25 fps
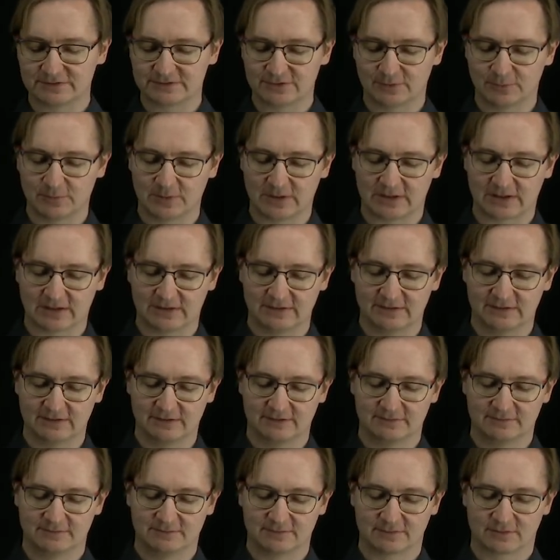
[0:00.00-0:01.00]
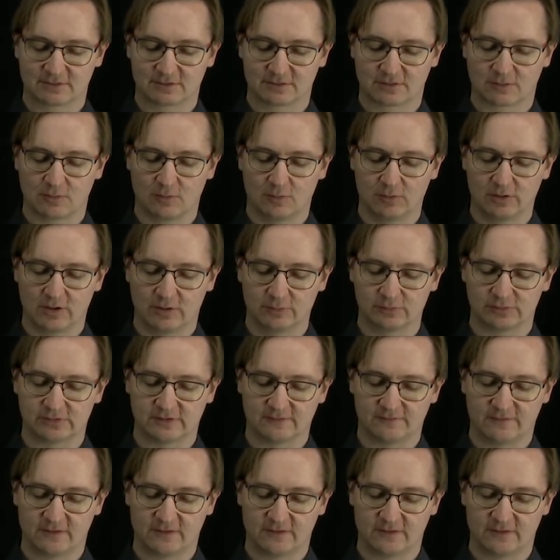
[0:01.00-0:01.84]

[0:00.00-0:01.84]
So we can call out the